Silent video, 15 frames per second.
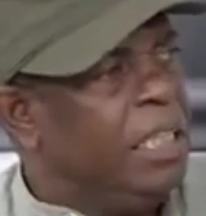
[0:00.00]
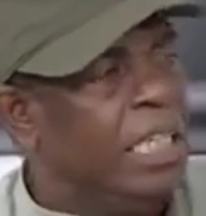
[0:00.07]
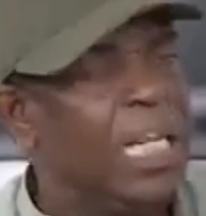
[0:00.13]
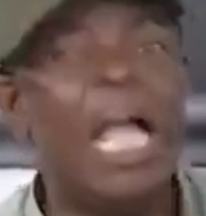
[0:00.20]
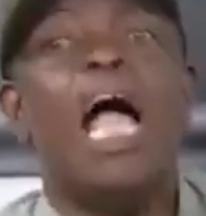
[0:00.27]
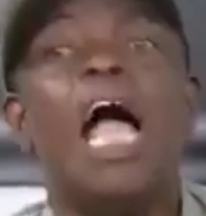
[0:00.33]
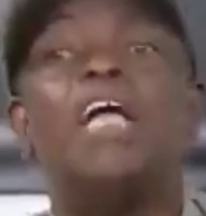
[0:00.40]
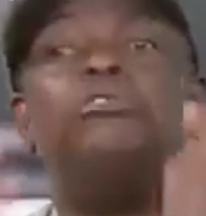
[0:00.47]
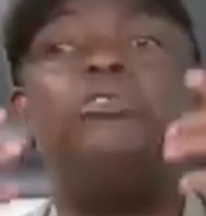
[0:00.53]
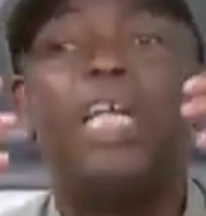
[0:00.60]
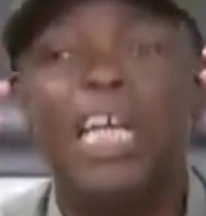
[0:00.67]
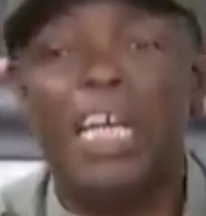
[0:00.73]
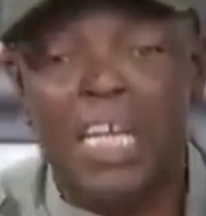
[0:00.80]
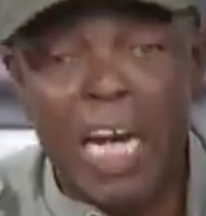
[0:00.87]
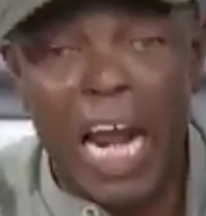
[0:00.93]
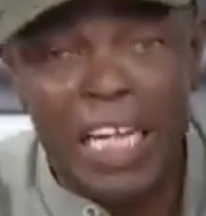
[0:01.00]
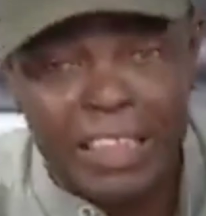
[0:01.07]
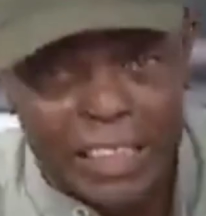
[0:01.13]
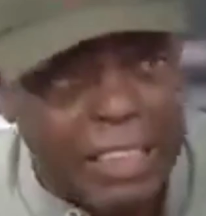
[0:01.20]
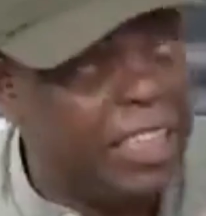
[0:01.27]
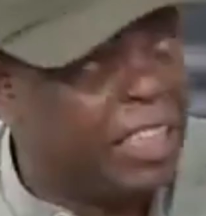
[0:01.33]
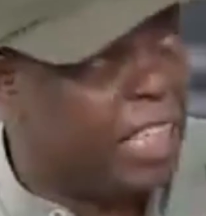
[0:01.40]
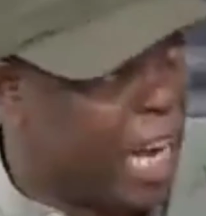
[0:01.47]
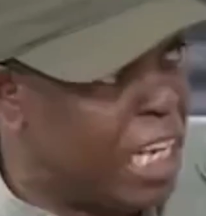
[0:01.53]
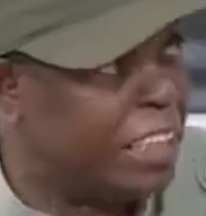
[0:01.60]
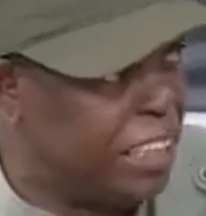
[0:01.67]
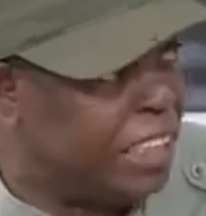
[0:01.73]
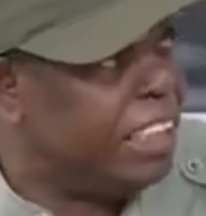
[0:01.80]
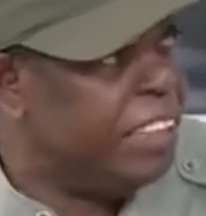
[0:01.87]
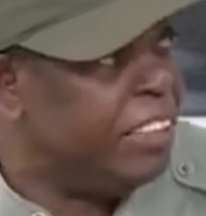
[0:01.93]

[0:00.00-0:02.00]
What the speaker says: They are actually crazy, crazy.